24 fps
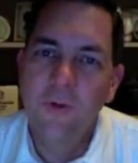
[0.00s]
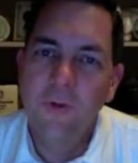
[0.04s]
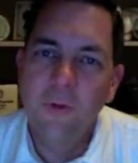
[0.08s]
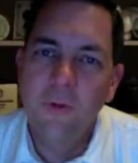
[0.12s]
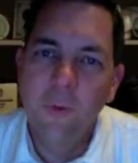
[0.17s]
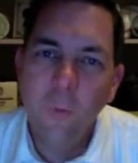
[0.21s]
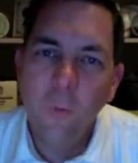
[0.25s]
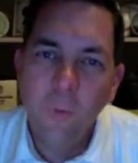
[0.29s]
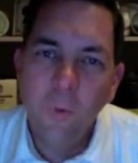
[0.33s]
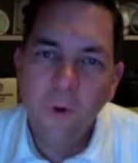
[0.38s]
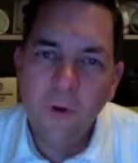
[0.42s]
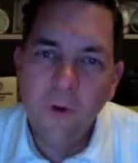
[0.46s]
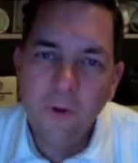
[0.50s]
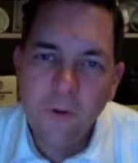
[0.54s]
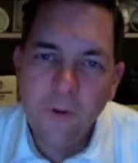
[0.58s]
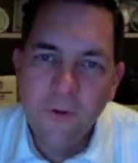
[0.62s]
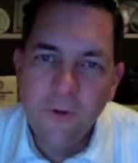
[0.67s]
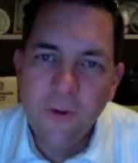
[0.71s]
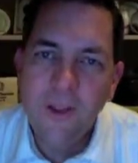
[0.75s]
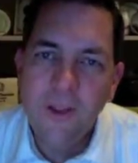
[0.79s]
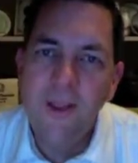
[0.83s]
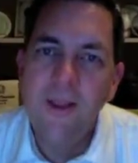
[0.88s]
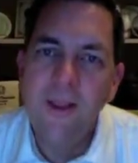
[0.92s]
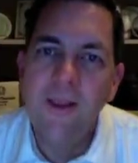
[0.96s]
The one who
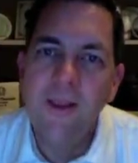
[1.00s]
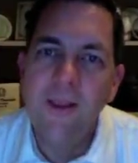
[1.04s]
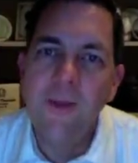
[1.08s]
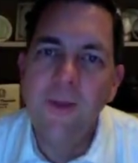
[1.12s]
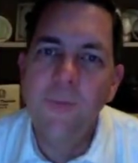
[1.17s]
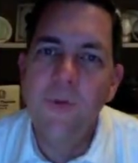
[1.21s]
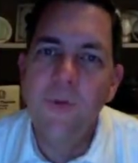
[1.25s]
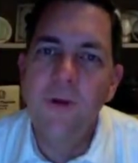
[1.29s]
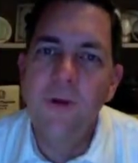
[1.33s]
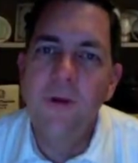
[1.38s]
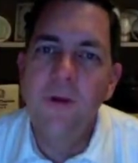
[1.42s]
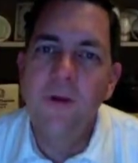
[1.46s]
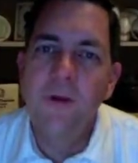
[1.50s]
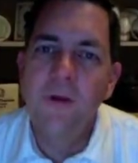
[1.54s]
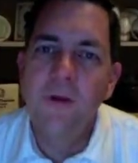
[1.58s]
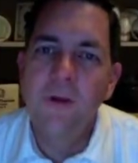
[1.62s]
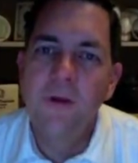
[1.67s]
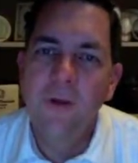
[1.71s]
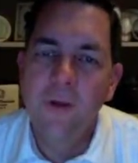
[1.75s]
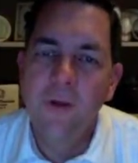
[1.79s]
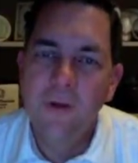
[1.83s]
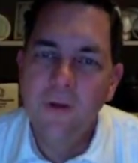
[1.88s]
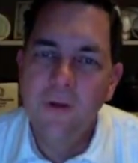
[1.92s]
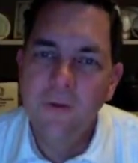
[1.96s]
came
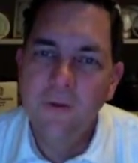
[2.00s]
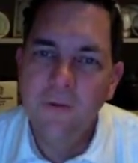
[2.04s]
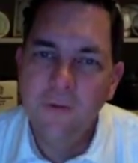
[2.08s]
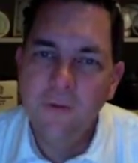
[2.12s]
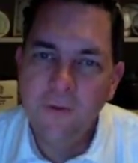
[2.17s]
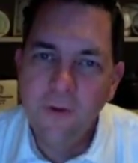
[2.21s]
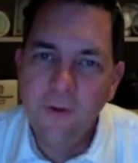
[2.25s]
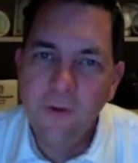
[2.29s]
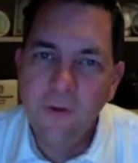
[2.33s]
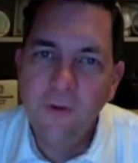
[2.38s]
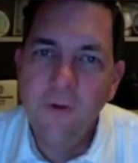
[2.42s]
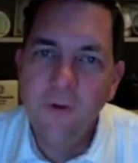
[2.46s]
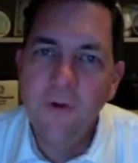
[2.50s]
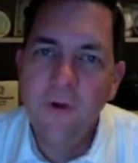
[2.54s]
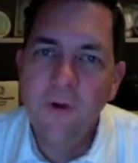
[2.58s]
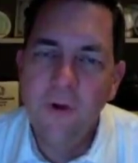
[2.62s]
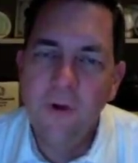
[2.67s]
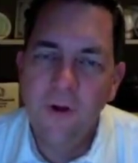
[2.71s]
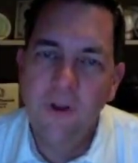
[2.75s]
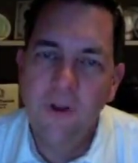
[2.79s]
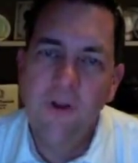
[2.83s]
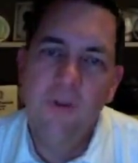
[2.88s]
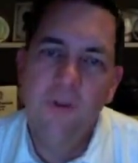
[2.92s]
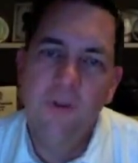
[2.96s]
still
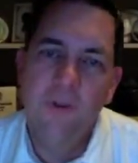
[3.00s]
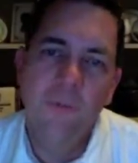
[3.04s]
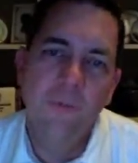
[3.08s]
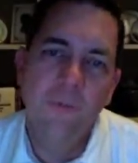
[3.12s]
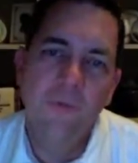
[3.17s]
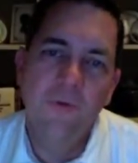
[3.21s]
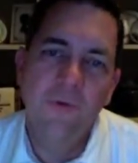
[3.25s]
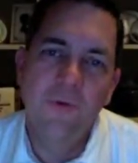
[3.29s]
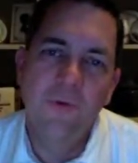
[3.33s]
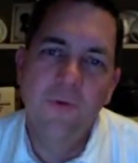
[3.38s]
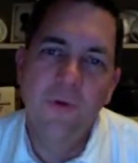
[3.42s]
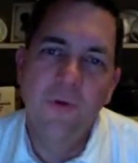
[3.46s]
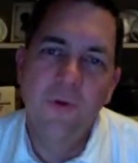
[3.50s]
comes.